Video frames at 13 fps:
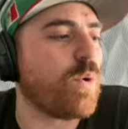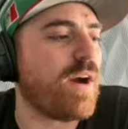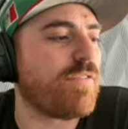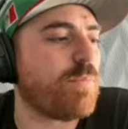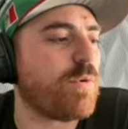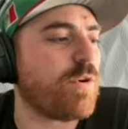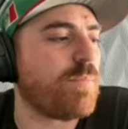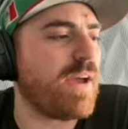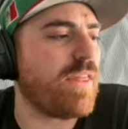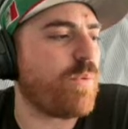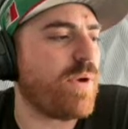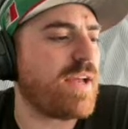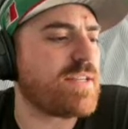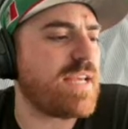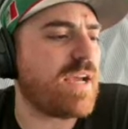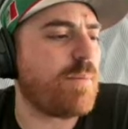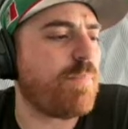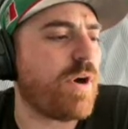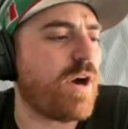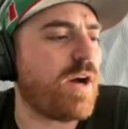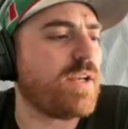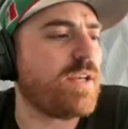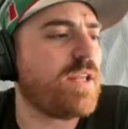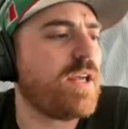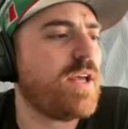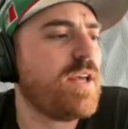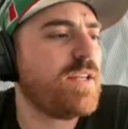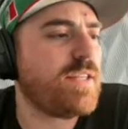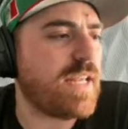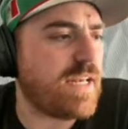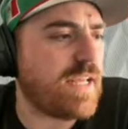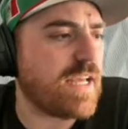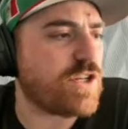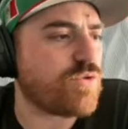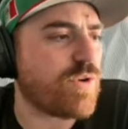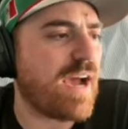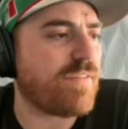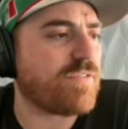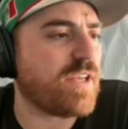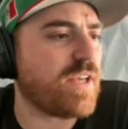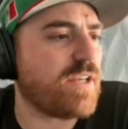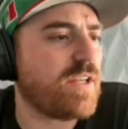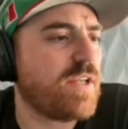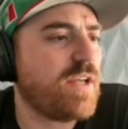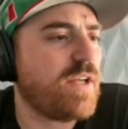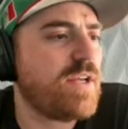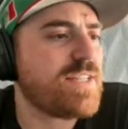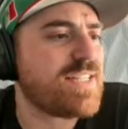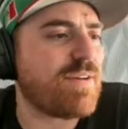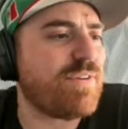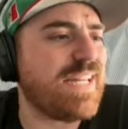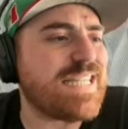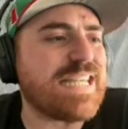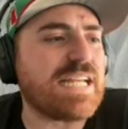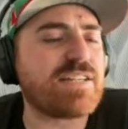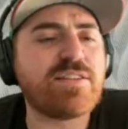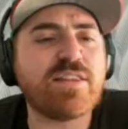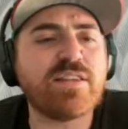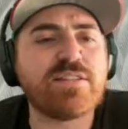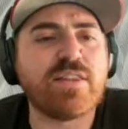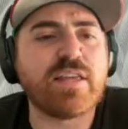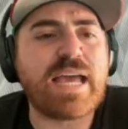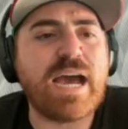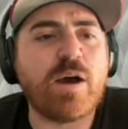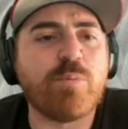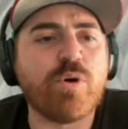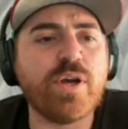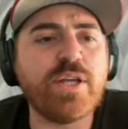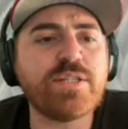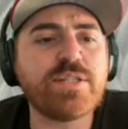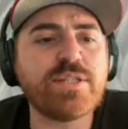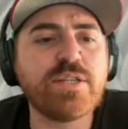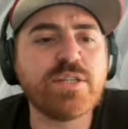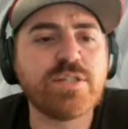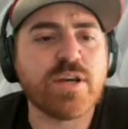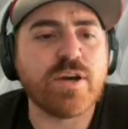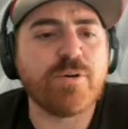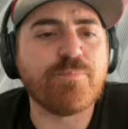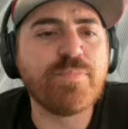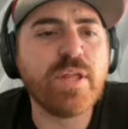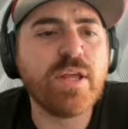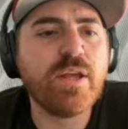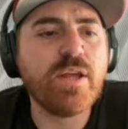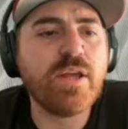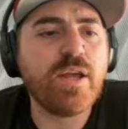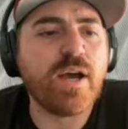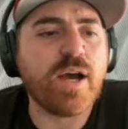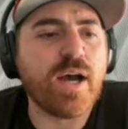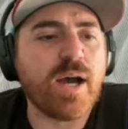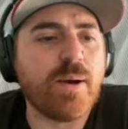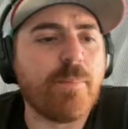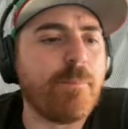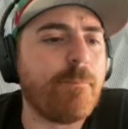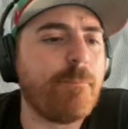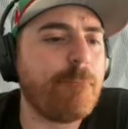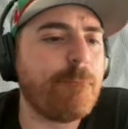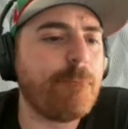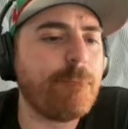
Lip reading: go off the board. By the way, Isaiah Bond did get drafted 76th to the Cowboys. So I'm